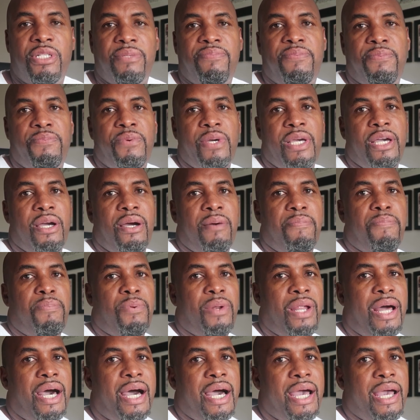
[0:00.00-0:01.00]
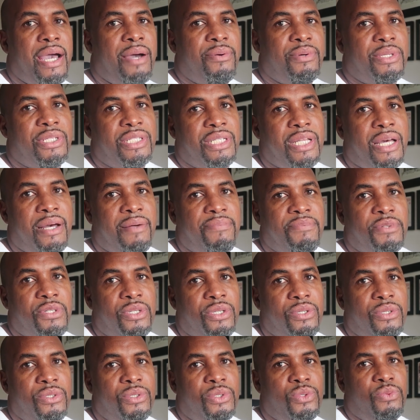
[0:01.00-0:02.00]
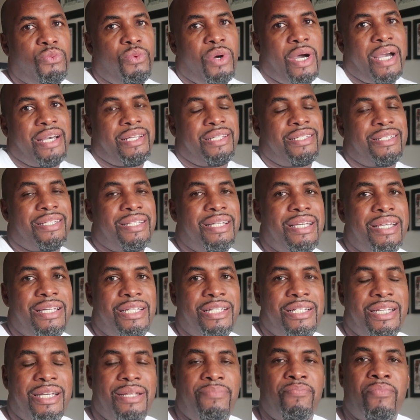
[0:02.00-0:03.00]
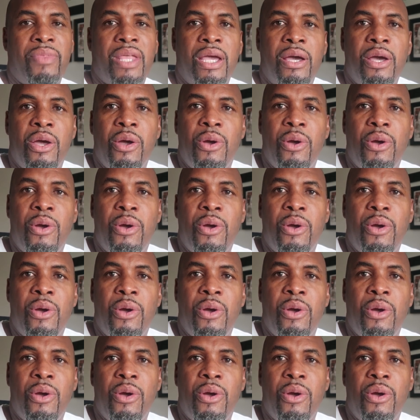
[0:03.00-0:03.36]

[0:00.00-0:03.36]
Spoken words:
if we apply ourselves to those wise teaching,